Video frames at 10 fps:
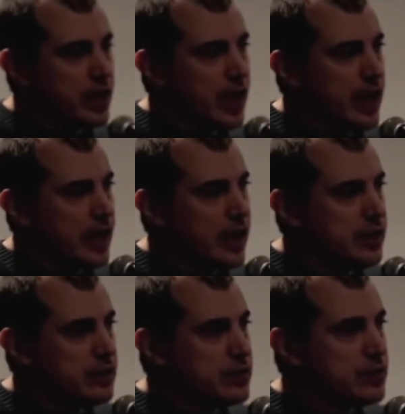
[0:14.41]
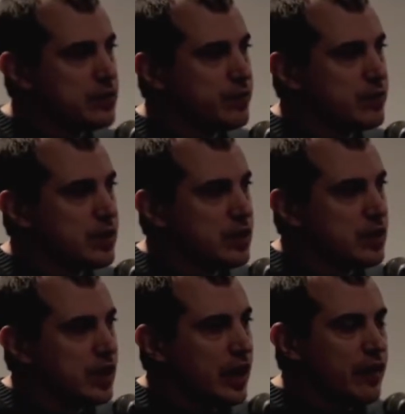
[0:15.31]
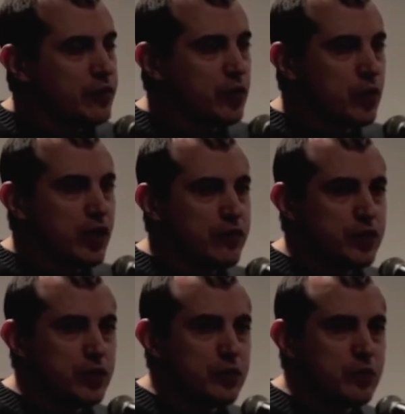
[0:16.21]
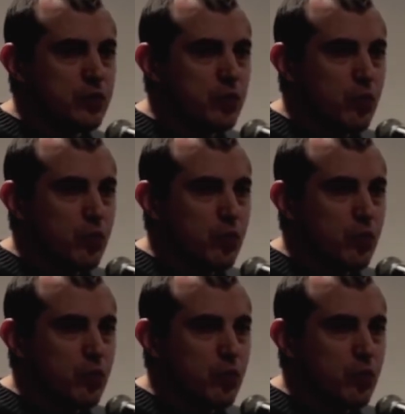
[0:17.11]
And if you're